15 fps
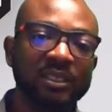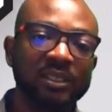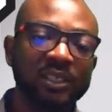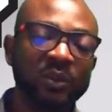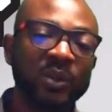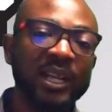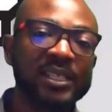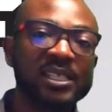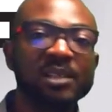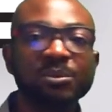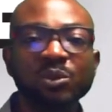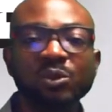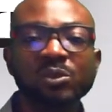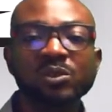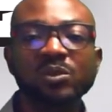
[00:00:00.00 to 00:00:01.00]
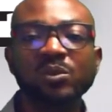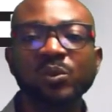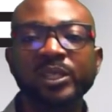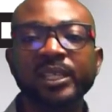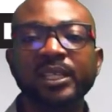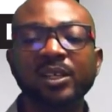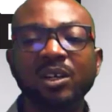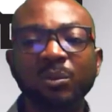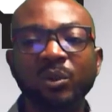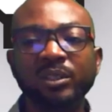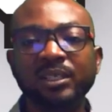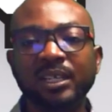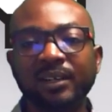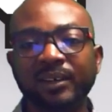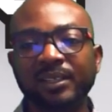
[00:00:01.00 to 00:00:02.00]
They were assembled with common
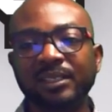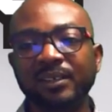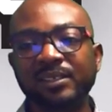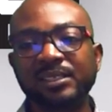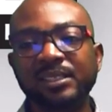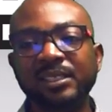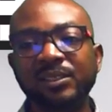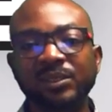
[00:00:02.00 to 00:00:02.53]
characteristics